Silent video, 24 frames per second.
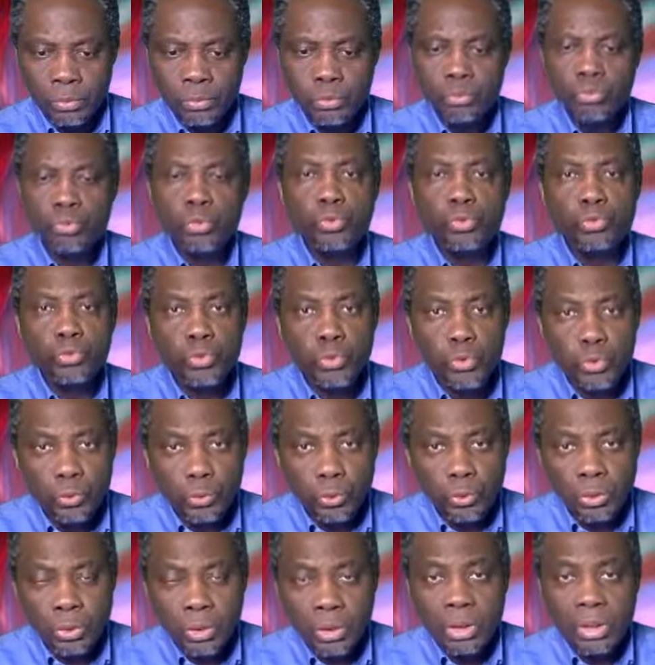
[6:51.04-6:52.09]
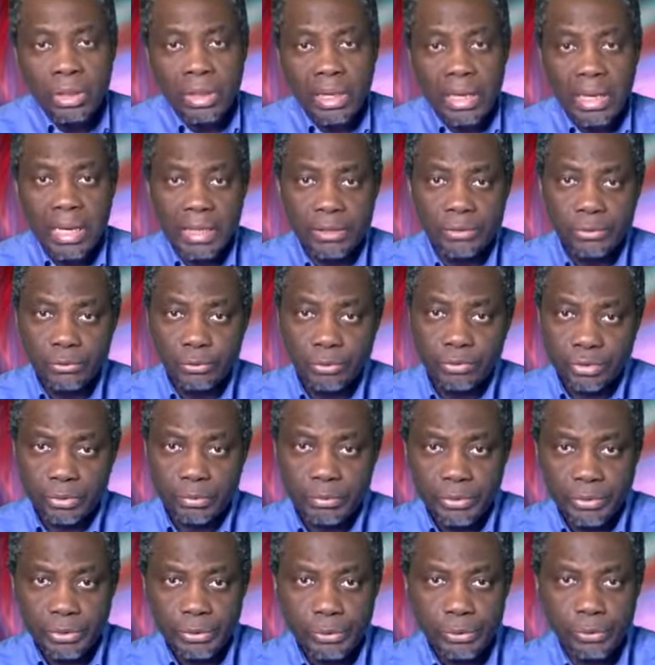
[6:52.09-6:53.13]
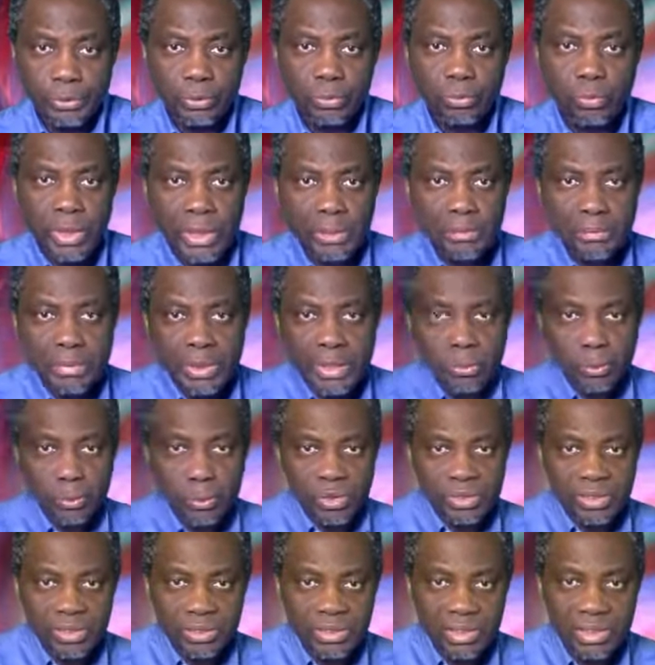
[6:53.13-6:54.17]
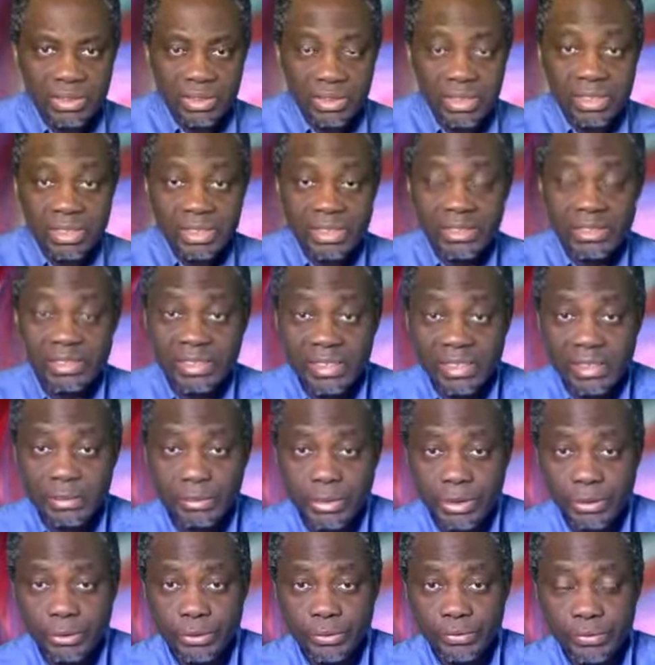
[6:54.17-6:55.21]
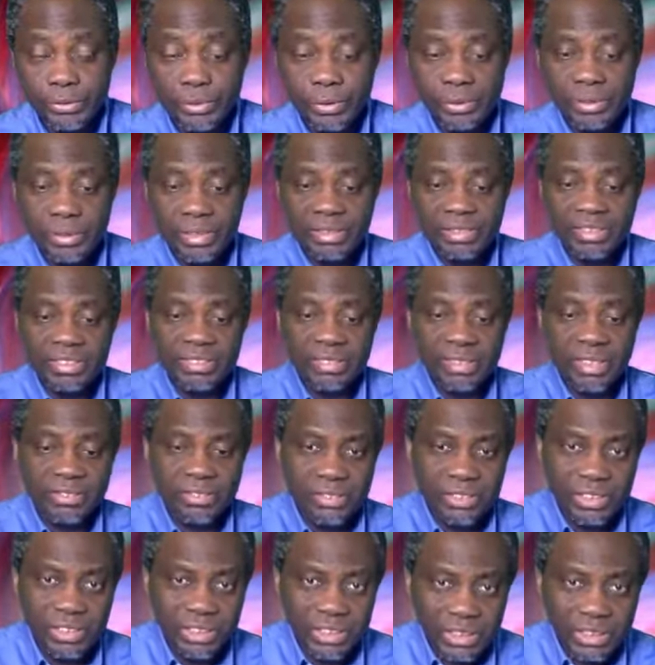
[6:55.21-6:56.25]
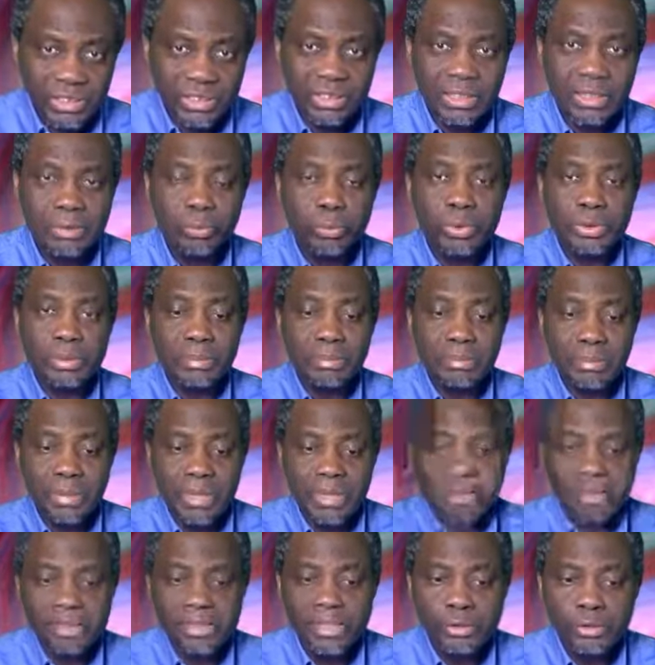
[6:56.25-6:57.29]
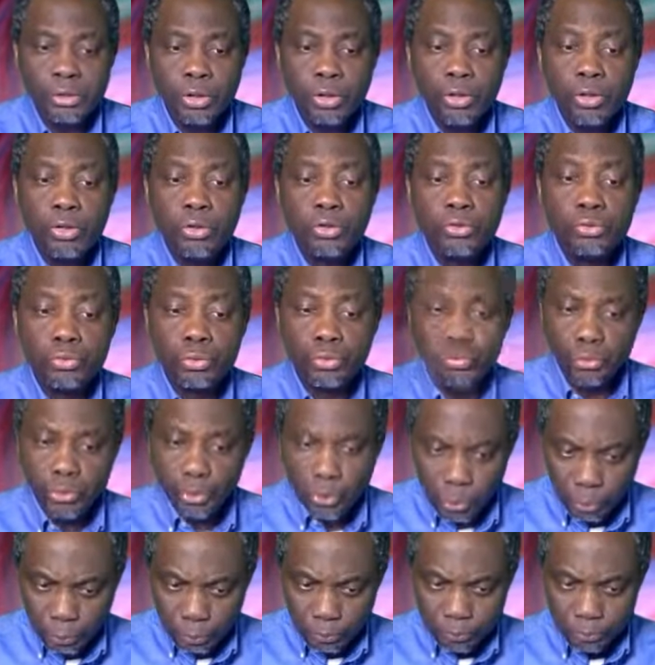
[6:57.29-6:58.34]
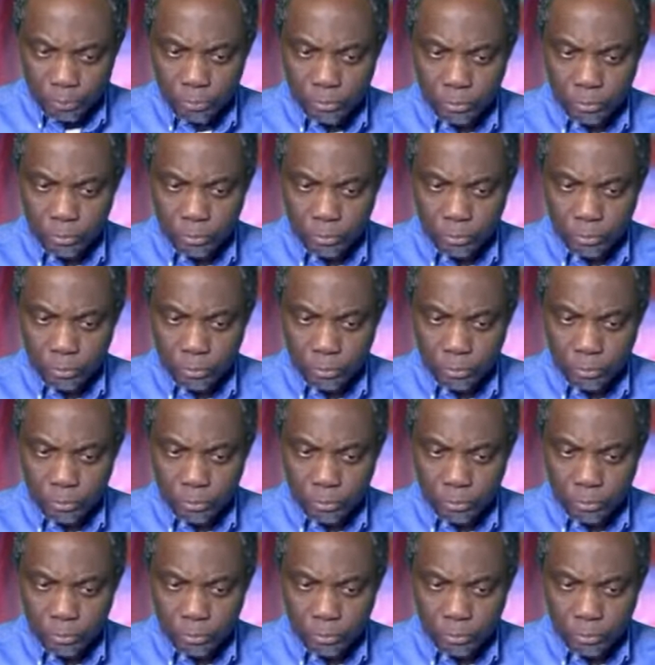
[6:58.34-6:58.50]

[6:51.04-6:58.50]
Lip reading: to rule and to subdue. When man was created in the image of God, it is associated with the mandate to rule.